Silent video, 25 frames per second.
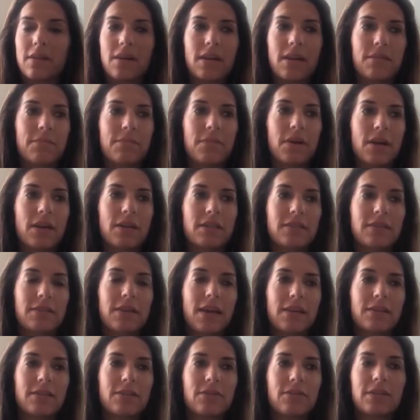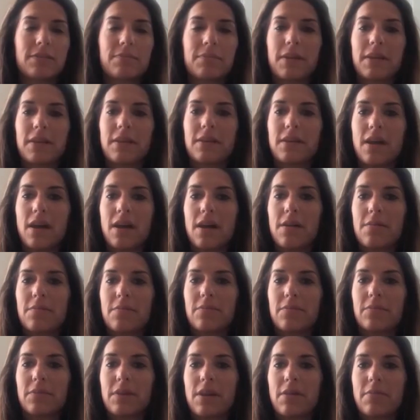in my sector has been,
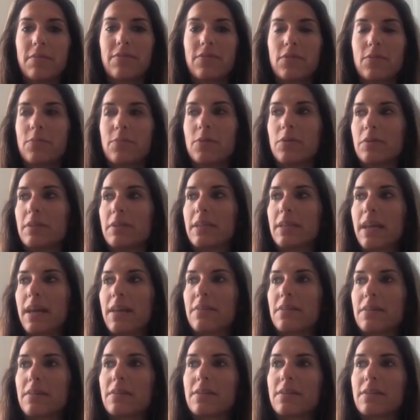you know, we've all pulled together.